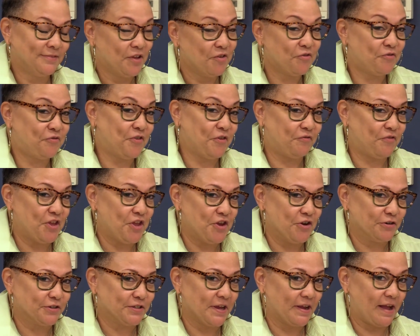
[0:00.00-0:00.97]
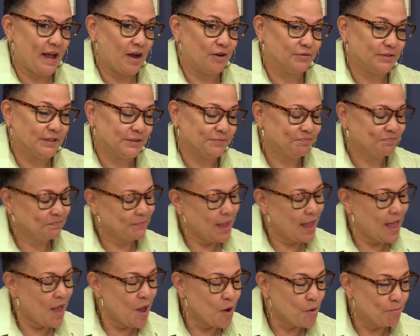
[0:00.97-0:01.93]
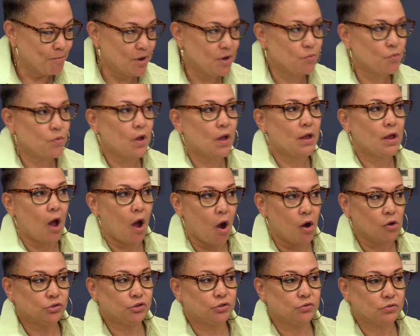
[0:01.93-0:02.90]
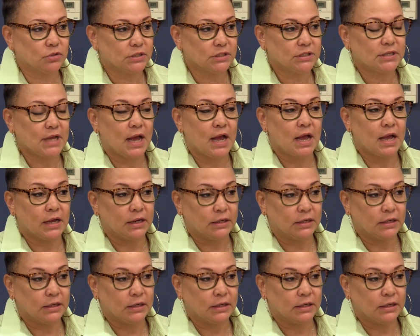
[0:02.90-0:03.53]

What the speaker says: 50 years and counting. But all jokes aside,